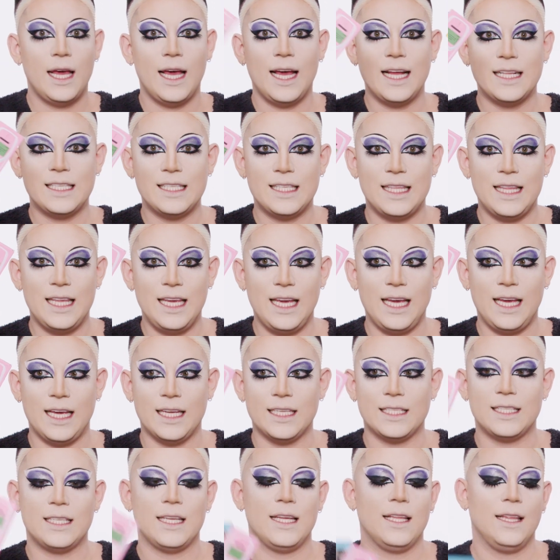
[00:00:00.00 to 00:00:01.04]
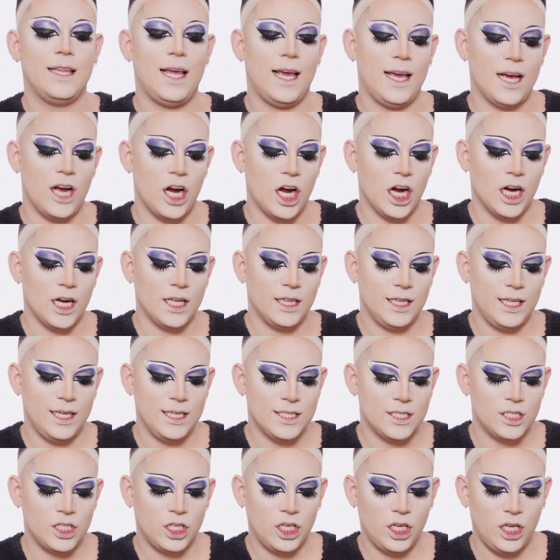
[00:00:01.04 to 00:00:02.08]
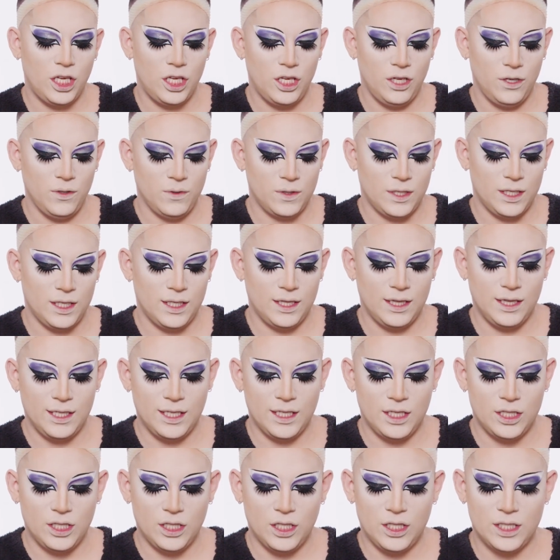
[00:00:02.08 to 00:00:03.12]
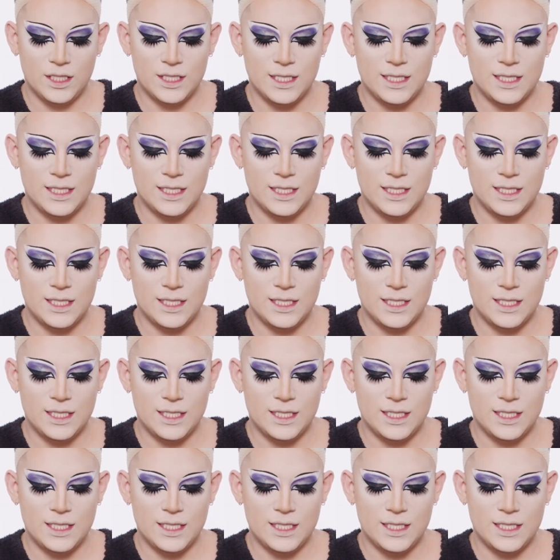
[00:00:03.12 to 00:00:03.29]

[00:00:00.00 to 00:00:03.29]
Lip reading: it's these. They are these cute little